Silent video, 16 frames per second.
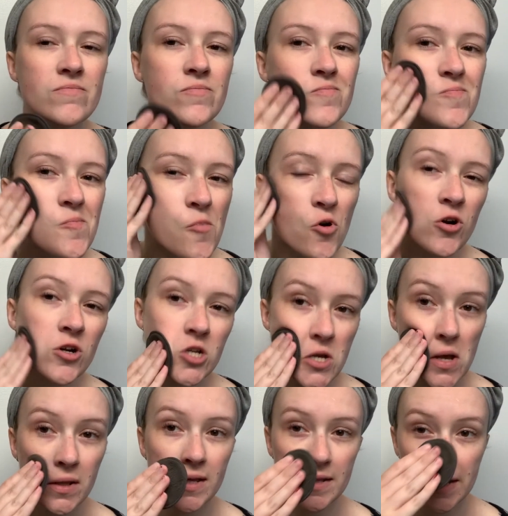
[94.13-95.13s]
more
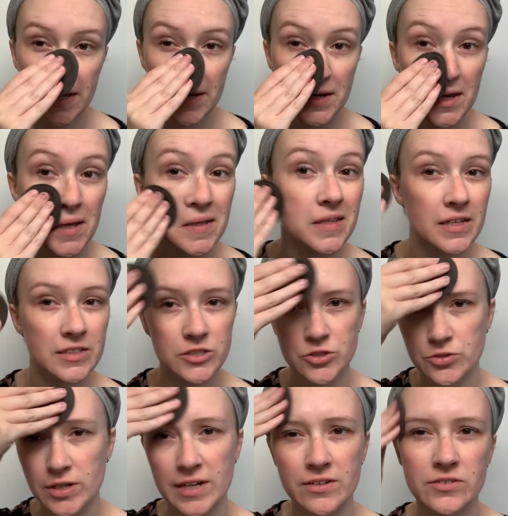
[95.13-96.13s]
jelly-like and lets you
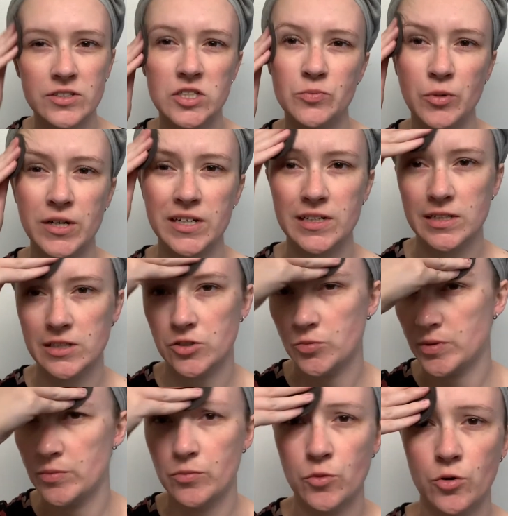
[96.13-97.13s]
kind of spread it a little
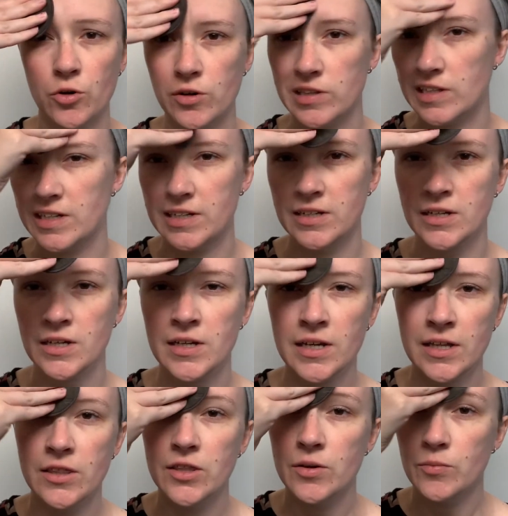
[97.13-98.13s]
bit more than
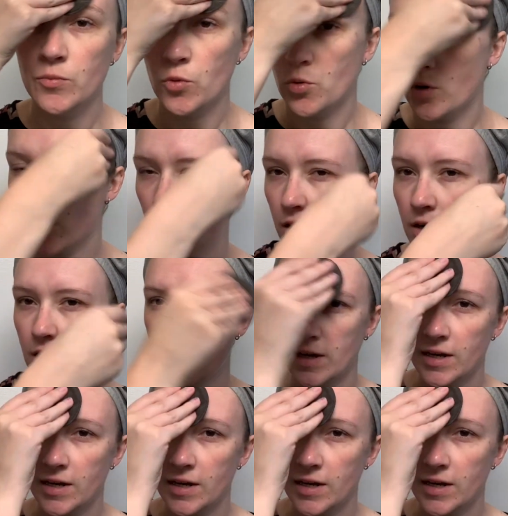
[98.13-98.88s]
the more